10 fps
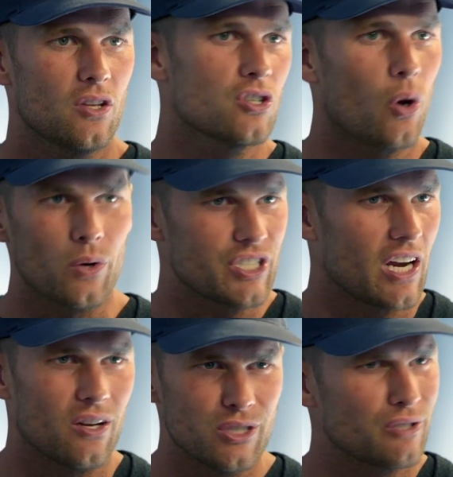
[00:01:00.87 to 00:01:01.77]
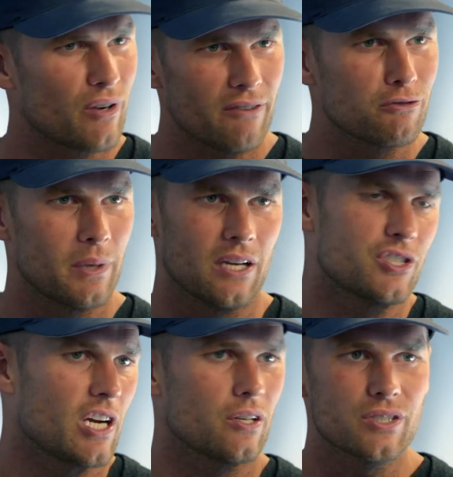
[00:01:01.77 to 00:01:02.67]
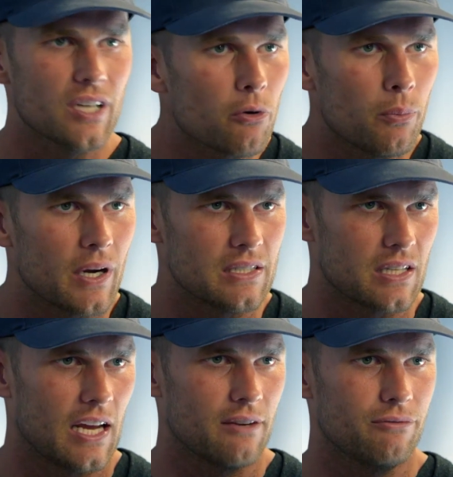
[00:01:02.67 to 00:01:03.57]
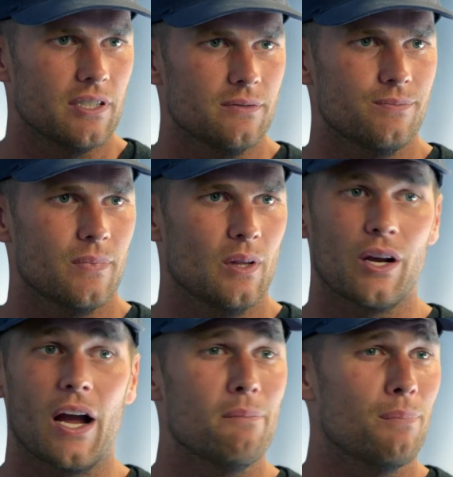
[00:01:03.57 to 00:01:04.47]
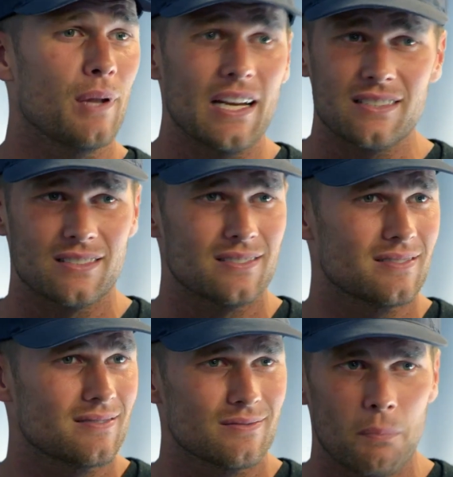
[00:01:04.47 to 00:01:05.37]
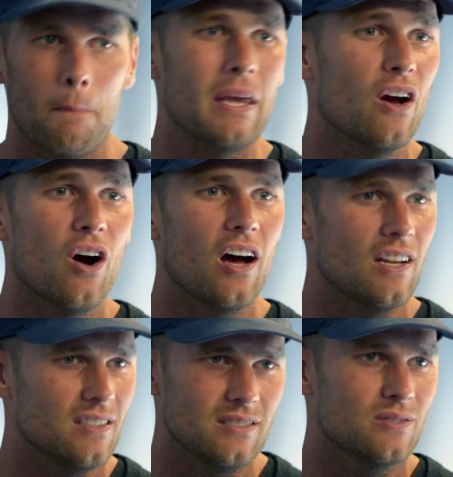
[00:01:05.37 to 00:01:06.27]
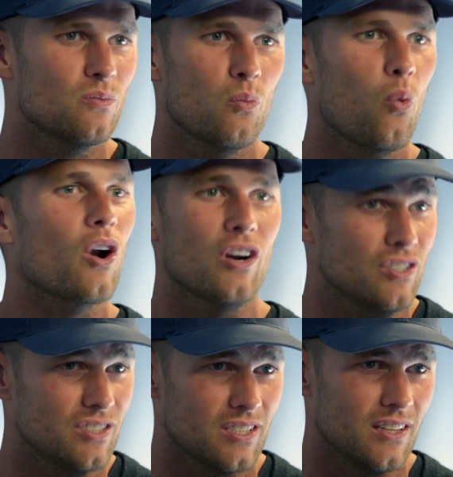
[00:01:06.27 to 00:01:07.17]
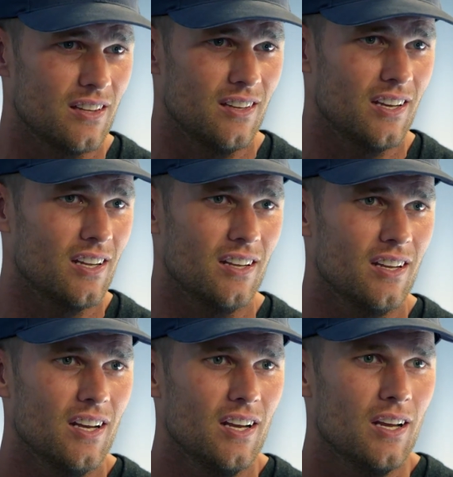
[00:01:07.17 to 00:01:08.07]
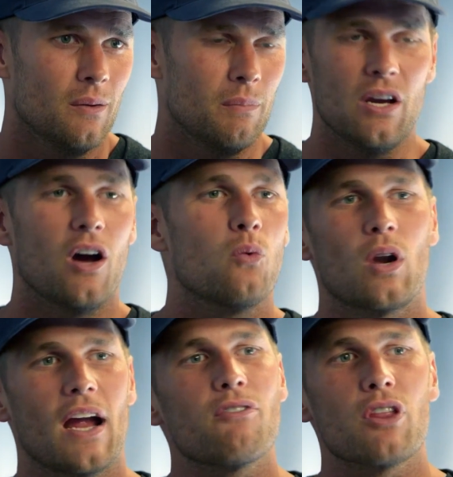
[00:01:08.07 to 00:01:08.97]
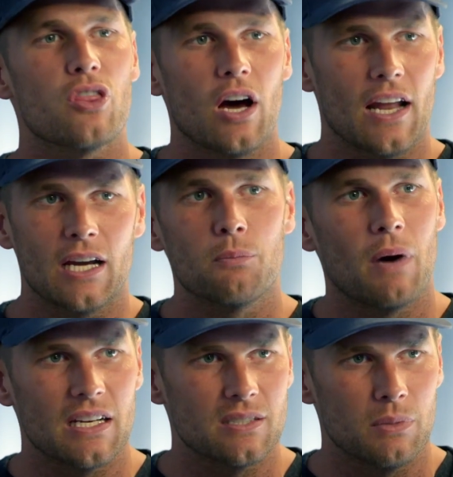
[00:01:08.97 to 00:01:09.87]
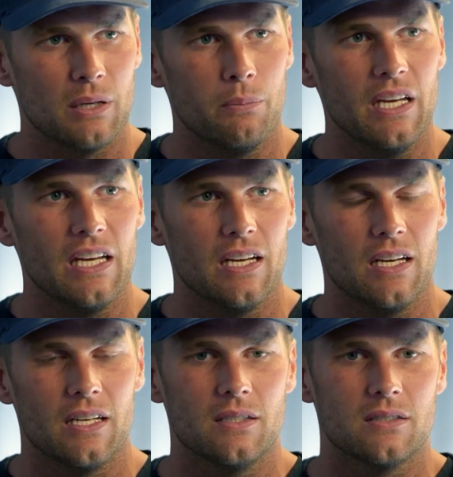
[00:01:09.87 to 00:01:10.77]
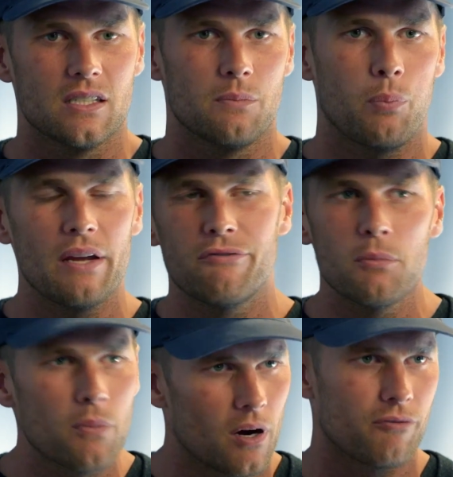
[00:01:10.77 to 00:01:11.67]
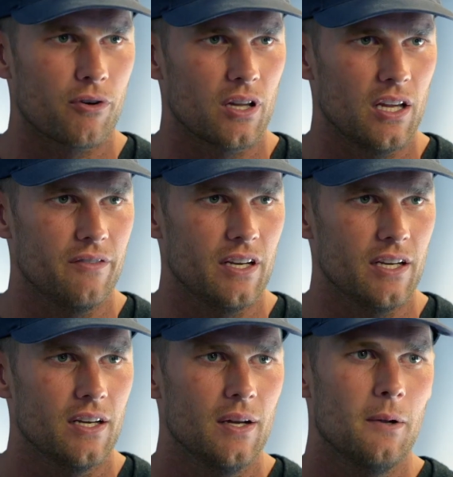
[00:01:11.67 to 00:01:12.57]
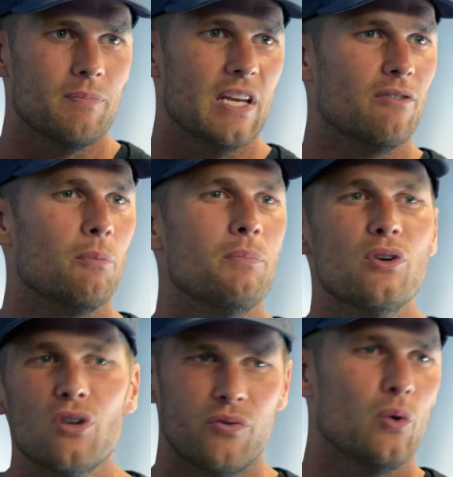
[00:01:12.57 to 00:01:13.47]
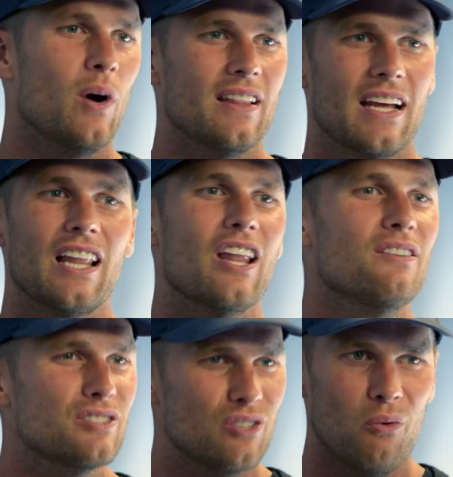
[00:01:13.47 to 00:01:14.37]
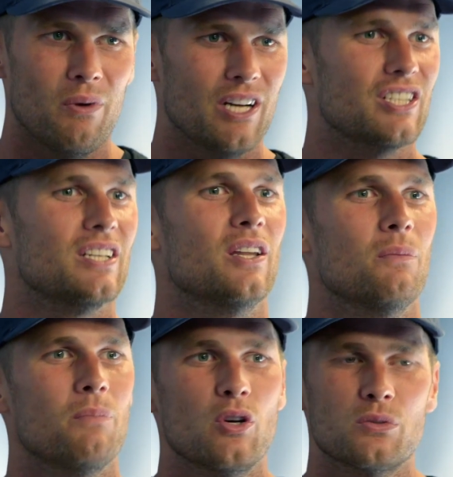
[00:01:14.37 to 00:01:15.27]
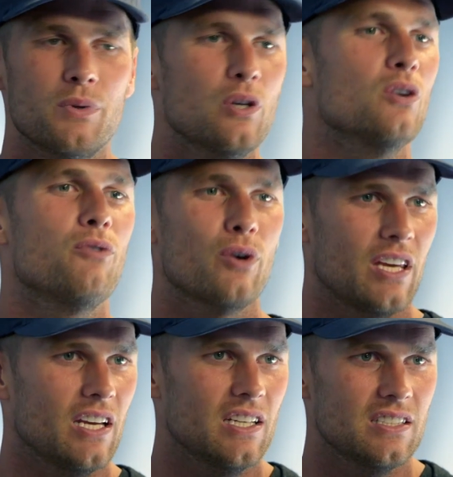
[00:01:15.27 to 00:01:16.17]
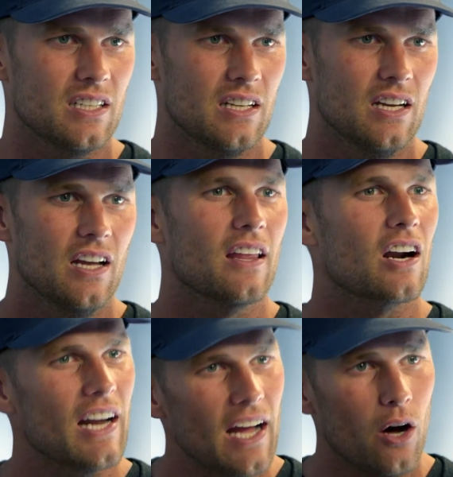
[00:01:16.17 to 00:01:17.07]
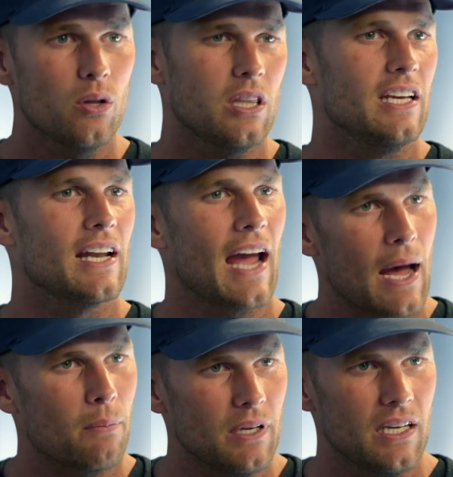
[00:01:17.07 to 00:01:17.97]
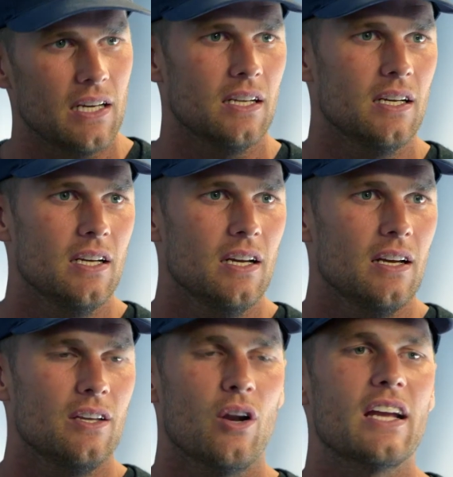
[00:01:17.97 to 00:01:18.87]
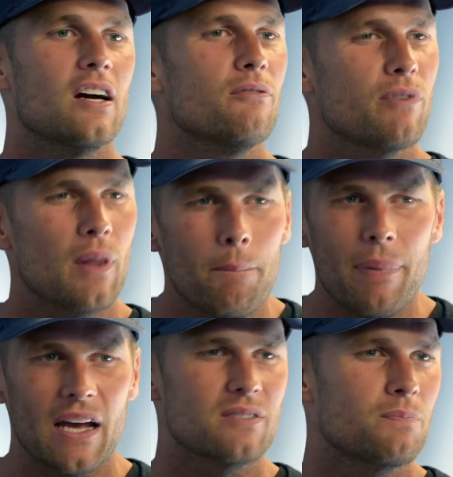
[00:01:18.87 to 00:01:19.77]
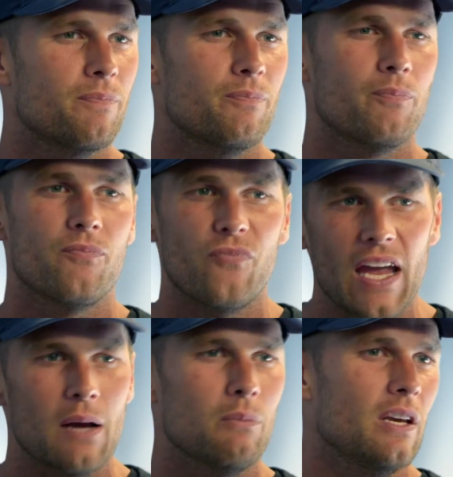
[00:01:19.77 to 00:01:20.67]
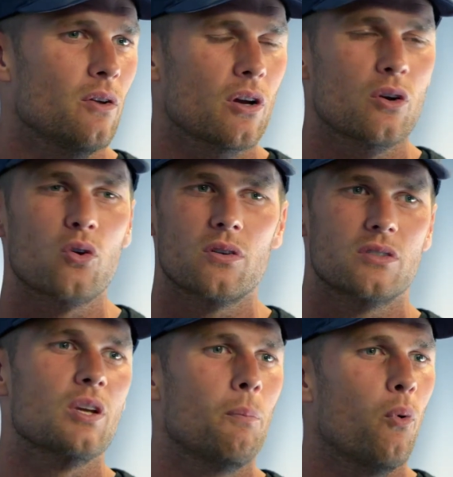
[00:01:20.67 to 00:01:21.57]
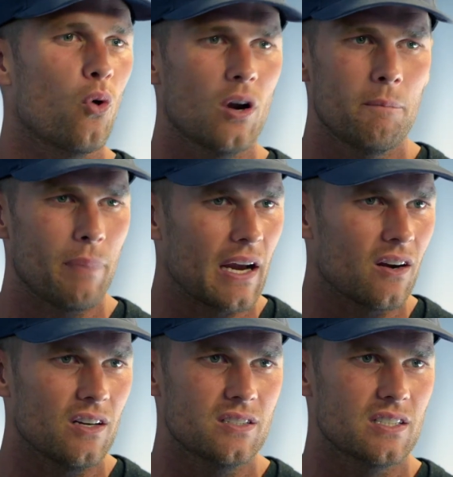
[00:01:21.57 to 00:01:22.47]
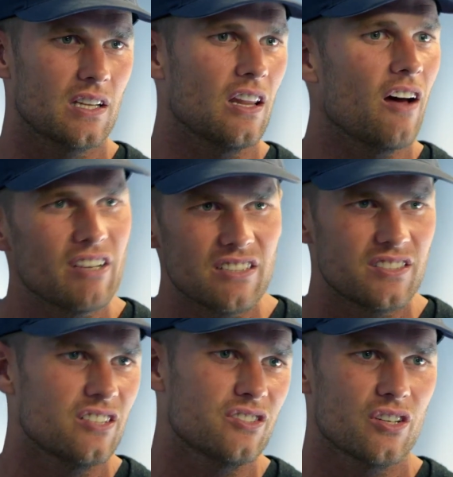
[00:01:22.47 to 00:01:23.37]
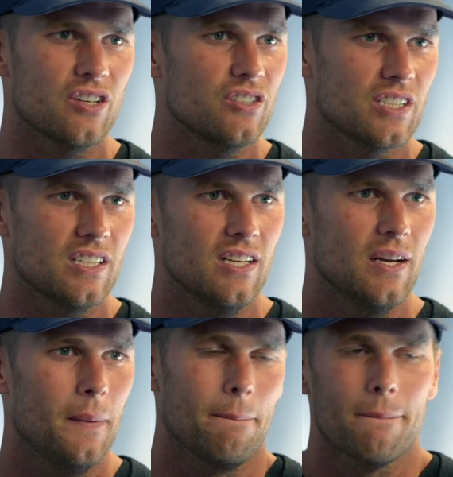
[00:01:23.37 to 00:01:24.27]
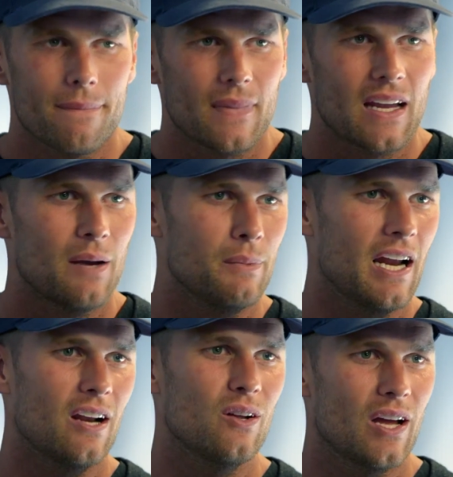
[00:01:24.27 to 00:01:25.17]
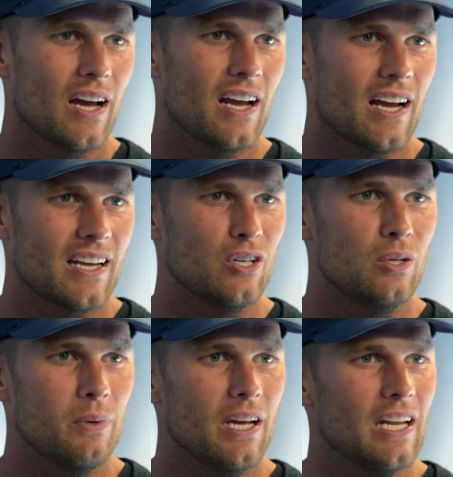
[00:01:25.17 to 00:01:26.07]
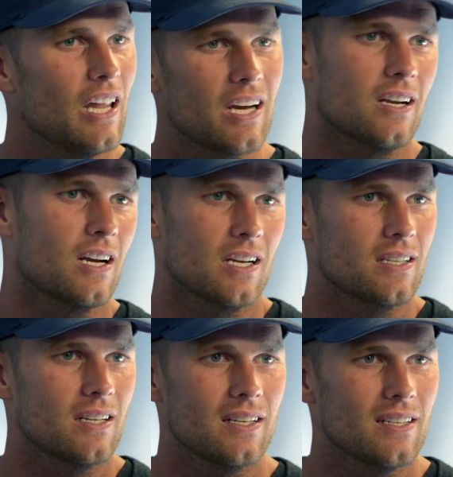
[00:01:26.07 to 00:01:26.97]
there's always challenges for everybody. There's challenges in everybody's life. And look, I'm blessed beyond words and beyond what I ever thought I could possibly be. And to play football for a living, to have a beautiful wife that I love so much and the most beautiful kids and that are healthy and happy. And, you know, I come from the best family, the supportive parents and loving sisters. And I mean, I couldn't be any luckier.